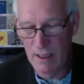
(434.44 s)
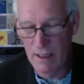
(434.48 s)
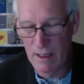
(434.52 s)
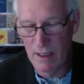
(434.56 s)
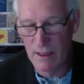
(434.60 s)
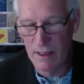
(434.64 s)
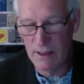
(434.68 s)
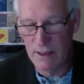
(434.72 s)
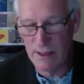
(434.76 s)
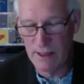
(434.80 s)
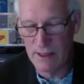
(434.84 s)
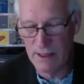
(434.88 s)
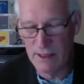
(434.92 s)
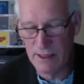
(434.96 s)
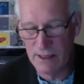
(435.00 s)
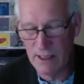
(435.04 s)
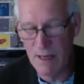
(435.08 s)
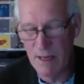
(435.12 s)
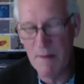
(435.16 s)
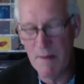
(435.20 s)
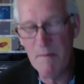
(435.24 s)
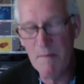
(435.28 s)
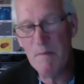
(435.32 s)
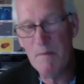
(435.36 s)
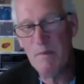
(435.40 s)

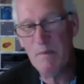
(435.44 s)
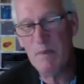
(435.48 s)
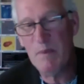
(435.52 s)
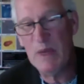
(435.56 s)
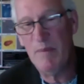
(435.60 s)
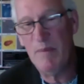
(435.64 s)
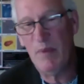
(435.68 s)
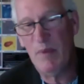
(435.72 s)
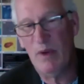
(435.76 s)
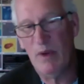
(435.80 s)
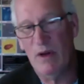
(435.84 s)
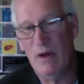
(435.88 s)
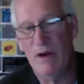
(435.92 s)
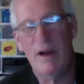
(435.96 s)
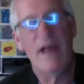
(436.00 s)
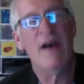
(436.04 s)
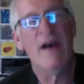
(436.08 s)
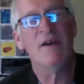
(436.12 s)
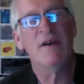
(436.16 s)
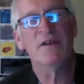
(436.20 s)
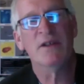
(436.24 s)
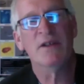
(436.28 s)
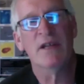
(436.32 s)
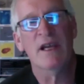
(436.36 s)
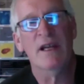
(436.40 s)
some people are now
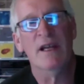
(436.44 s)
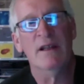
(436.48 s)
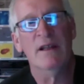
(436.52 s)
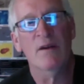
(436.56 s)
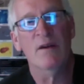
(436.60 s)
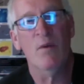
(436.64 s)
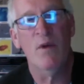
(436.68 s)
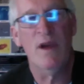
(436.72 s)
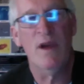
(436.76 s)
saying that we